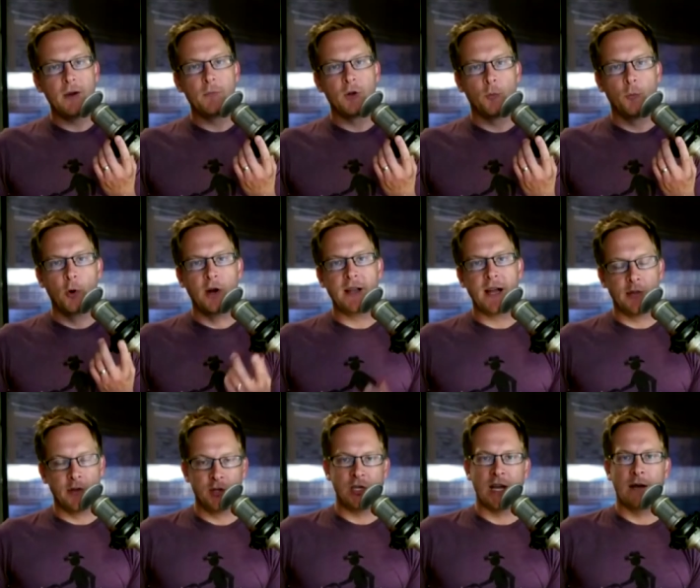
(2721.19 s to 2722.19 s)
people are pointing out in
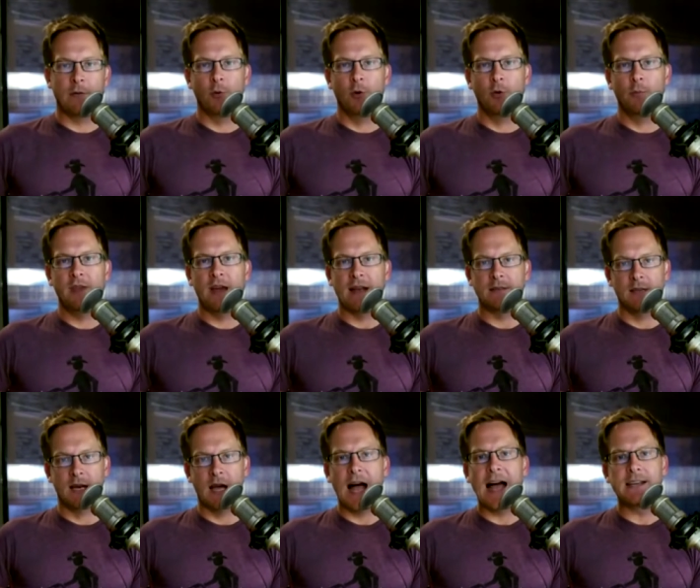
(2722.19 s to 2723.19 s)
the chat room that
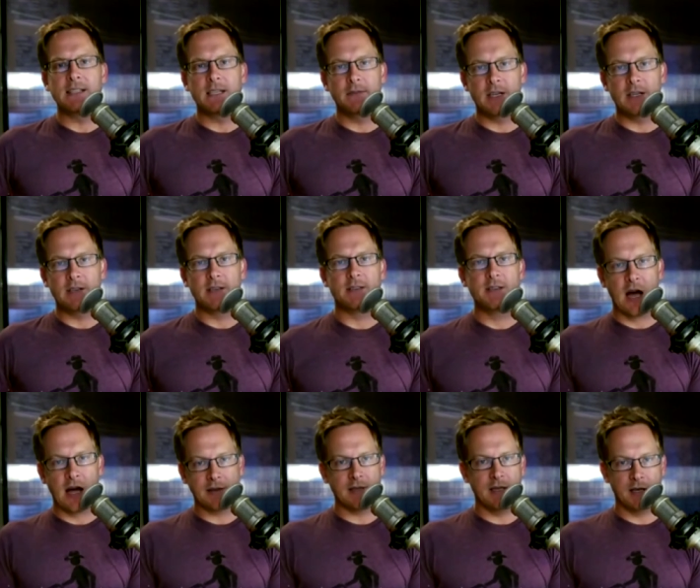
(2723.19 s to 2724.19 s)
uh, ITV does
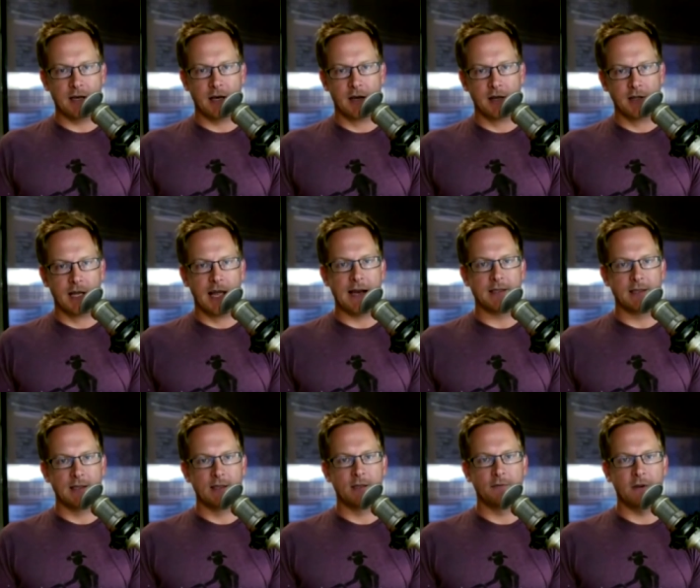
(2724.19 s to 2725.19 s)
not get a cut of the
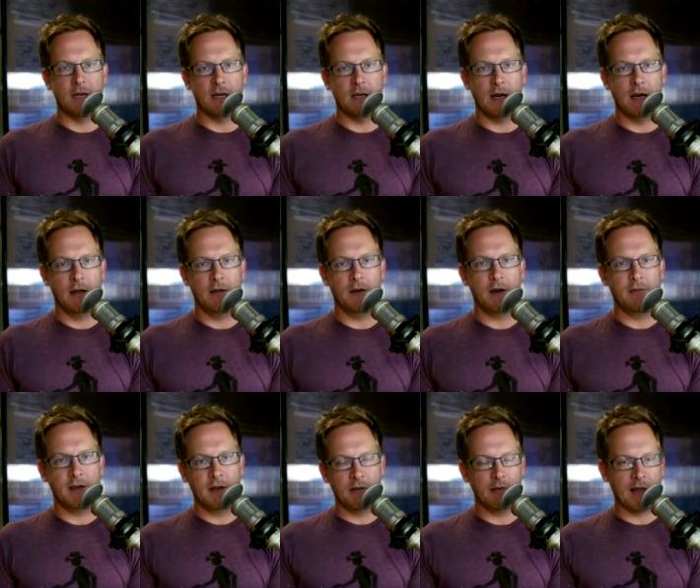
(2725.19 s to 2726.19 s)
license fee. Uh,
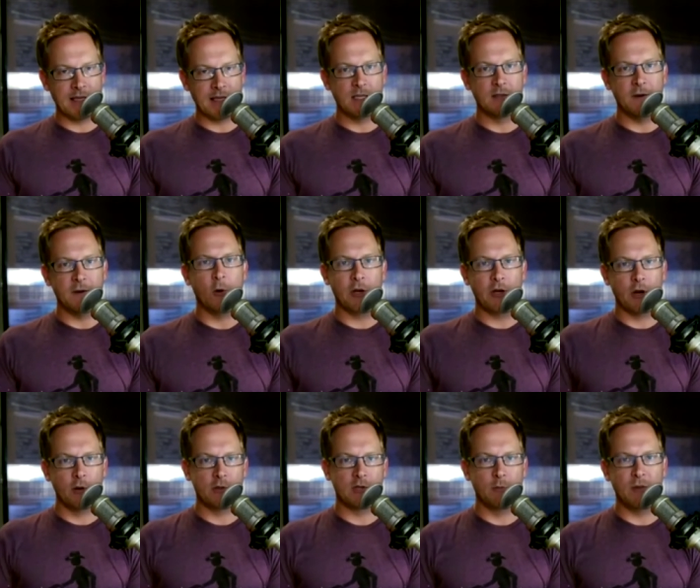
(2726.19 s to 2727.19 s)
the license fee only
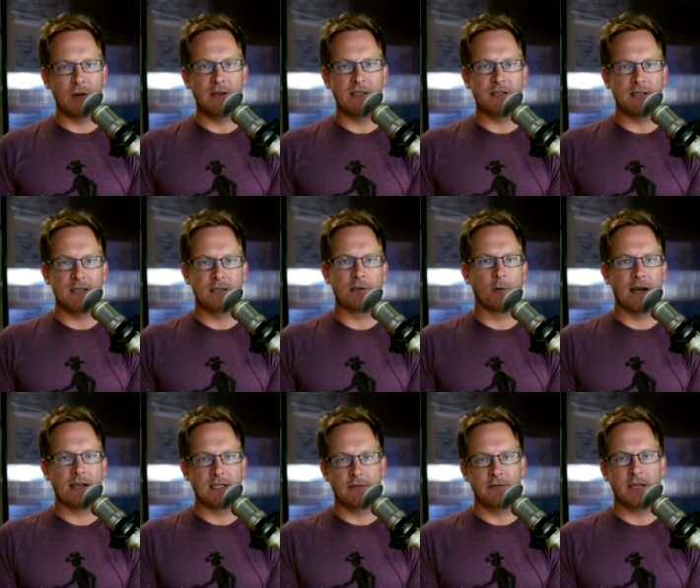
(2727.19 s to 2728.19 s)
goes to BBC. So
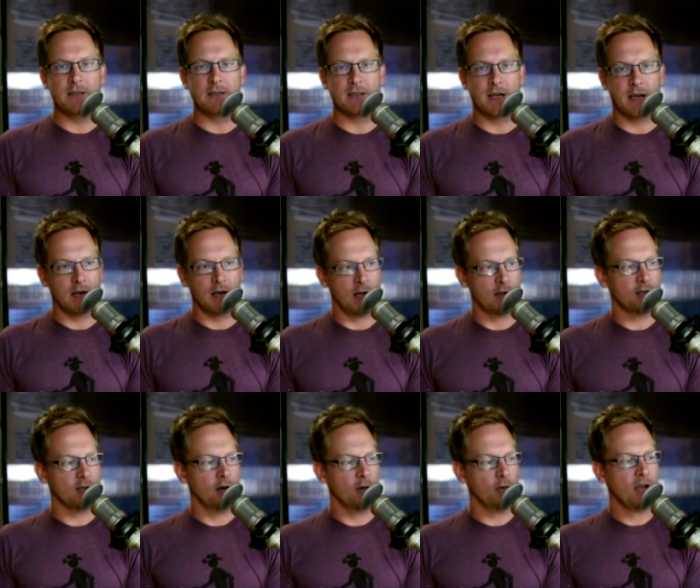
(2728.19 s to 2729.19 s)
ITV is standing on
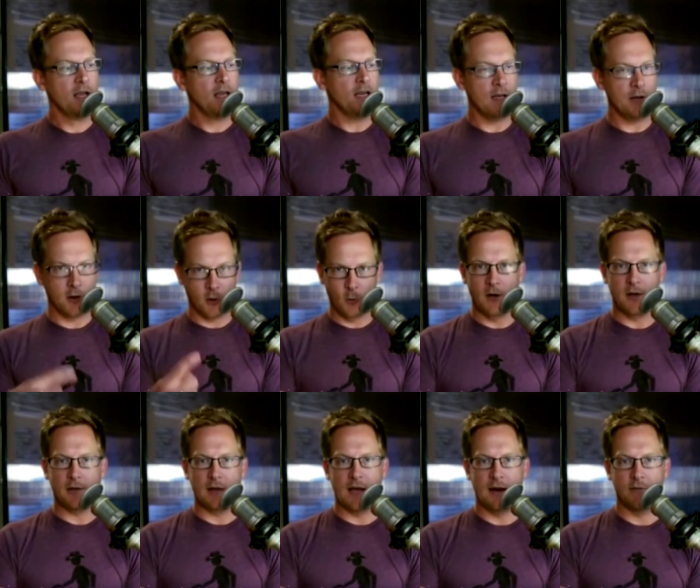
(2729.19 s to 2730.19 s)
its own, either
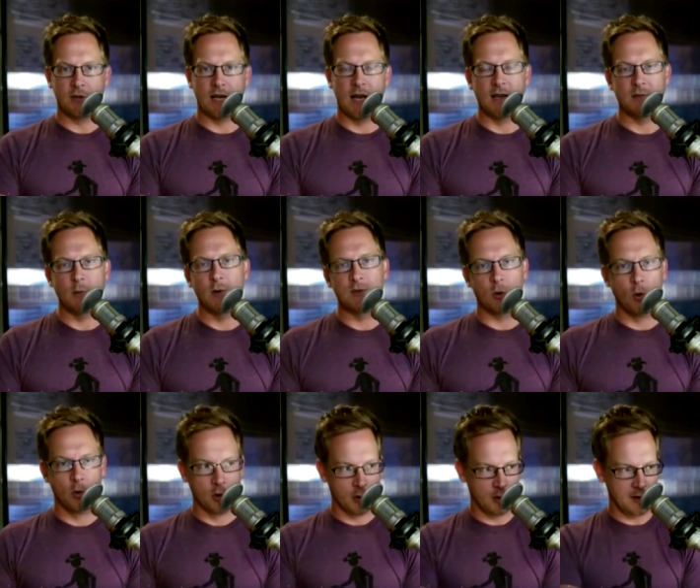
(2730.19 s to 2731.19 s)
with advertisements
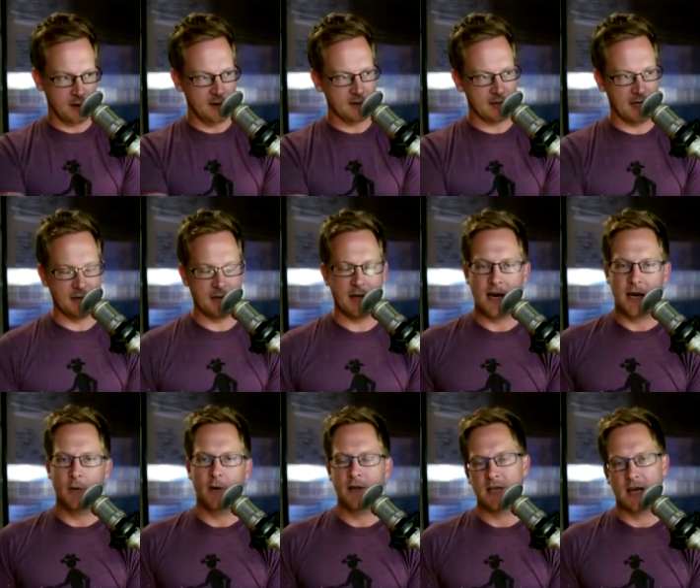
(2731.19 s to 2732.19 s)
or, in this case, the
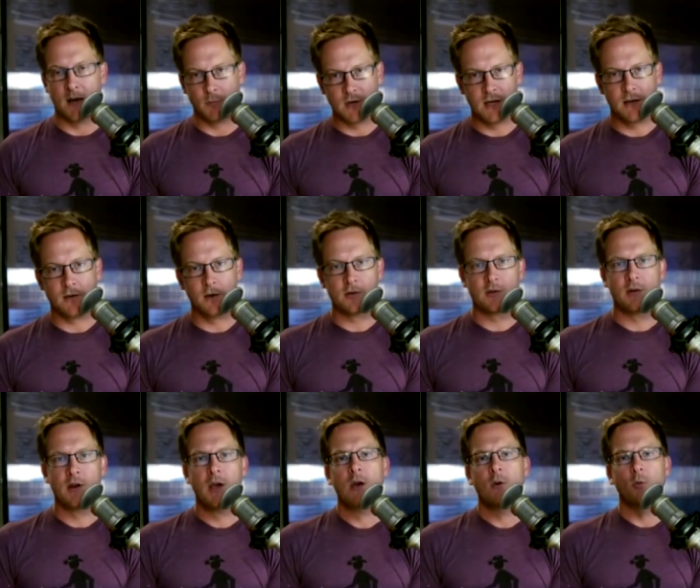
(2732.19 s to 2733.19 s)
iOS app getting those
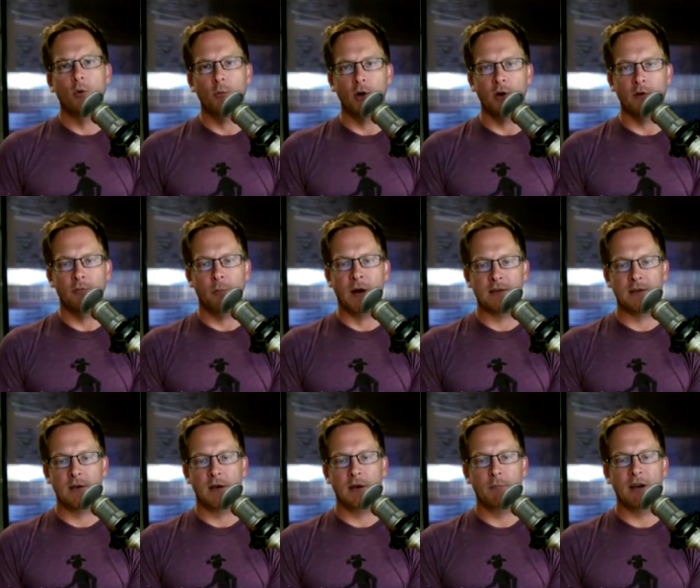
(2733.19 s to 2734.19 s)
uh, removed.
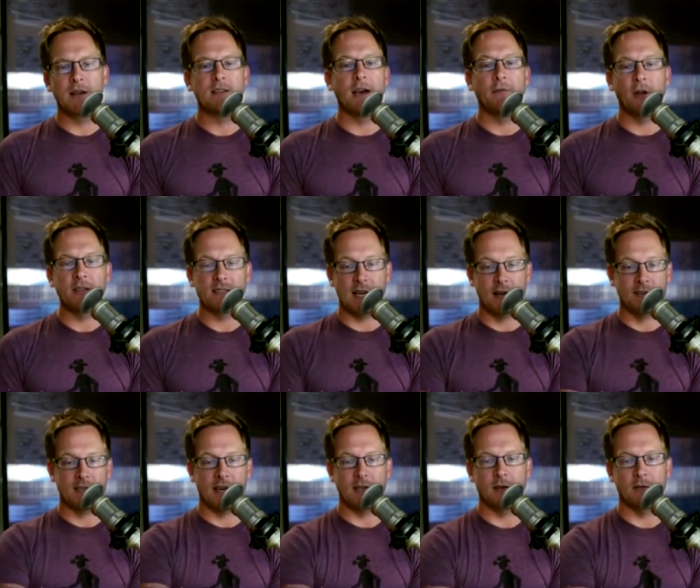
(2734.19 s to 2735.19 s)
But you, but it definitely yeah.
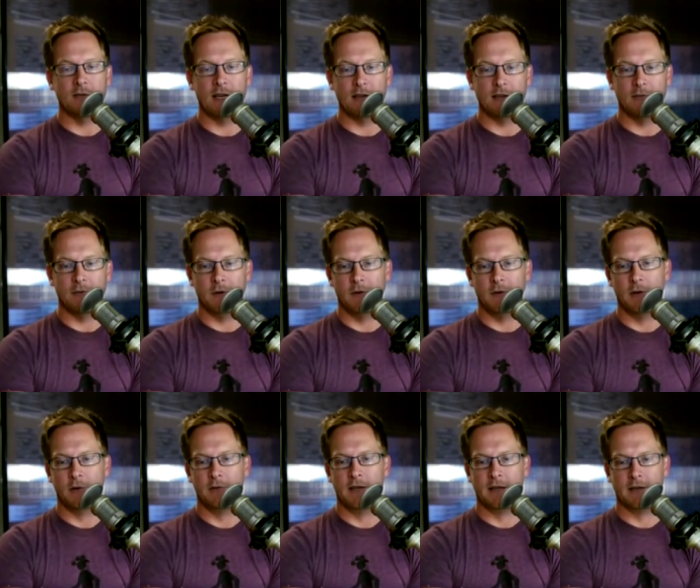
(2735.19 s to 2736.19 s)
sounds like you're dinged if you
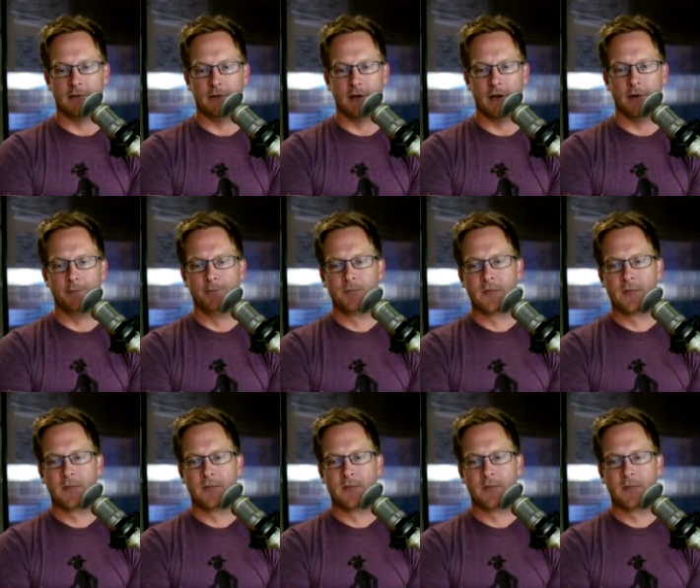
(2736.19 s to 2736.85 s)
do, dinged if you don't.